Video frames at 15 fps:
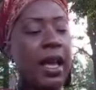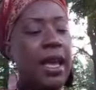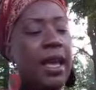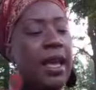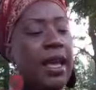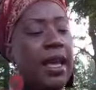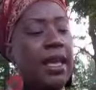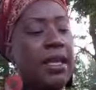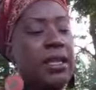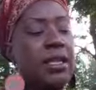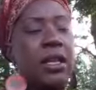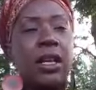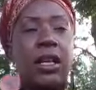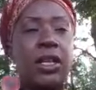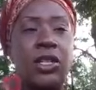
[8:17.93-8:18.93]

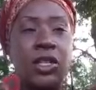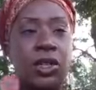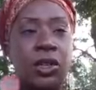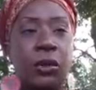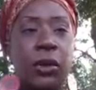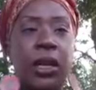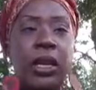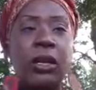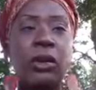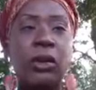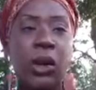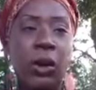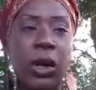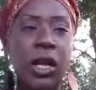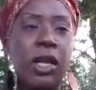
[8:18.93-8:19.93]
And to do it
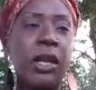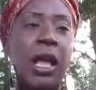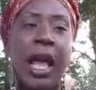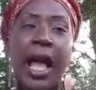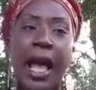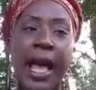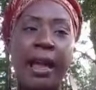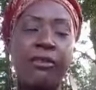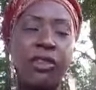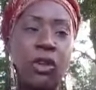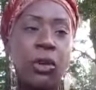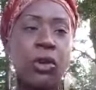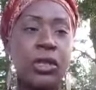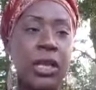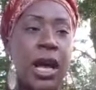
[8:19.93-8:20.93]
and have
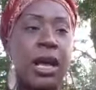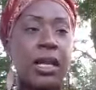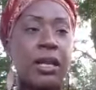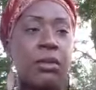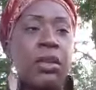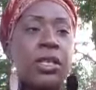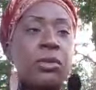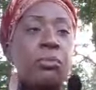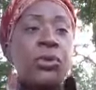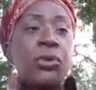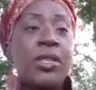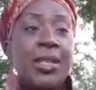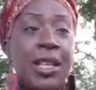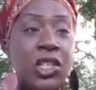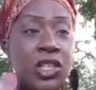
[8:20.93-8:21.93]
your documents
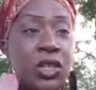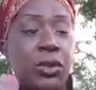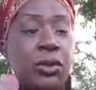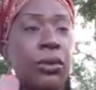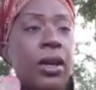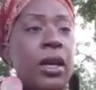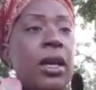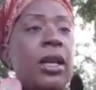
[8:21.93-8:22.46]
present you.